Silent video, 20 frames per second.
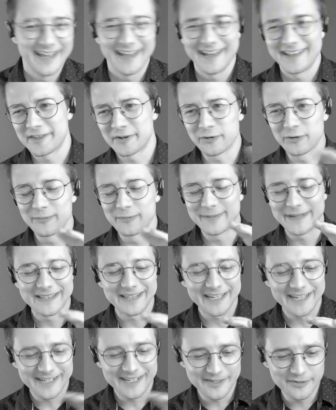There will be
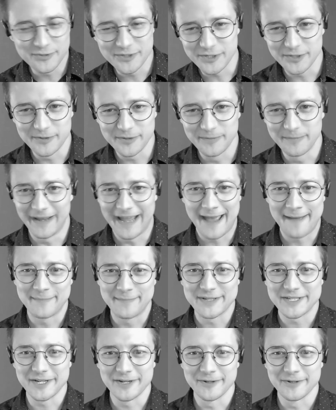like YouTube
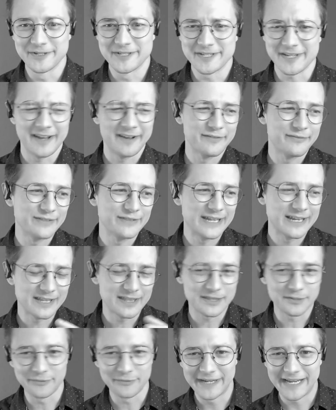episodes of like a
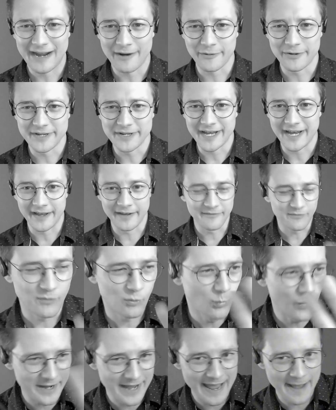3-hour dive.
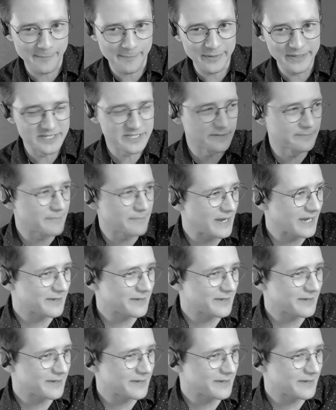What happened to Mike